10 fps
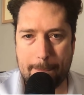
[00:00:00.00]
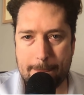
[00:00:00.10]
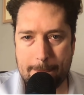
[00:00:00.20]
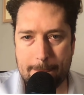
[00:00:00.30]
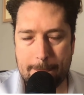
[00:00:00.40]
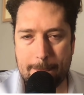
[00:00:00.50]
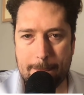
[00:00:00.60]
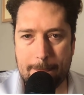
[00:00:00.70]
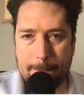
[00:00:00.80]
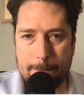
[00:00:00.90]

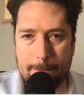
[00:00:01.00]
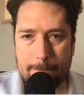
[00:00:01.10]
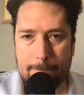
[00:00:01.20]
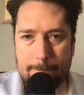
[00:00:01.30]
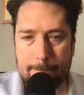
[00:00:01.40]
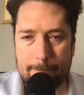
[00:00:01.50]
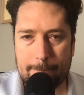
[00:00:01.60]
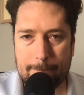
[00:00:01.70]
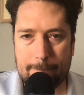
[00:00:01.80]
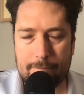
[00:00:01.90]

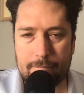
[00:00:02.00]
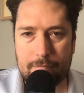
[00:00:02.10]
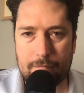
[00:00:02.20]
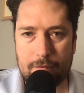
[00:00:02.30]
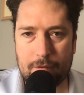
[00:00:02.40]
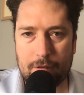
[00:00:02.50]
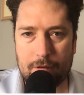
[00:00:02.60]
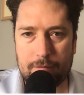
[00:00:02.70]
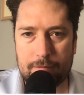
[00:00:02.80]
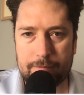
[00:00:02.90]

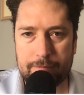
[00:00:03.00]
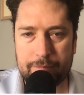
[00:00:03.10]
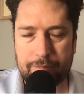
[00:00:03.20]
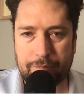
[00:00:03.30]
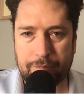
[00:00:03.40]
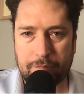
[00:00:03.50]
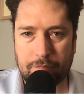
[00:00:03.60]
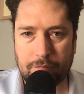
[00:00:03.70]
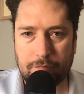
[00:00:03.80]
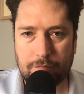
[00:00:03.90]

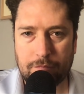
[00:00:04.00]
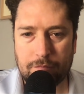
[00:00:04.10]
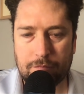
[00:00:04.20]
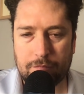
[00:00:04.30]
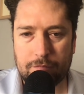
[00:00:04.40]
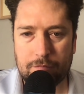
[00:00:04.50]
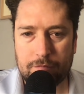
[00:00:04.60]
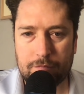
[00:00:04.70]
The person shown says nothing.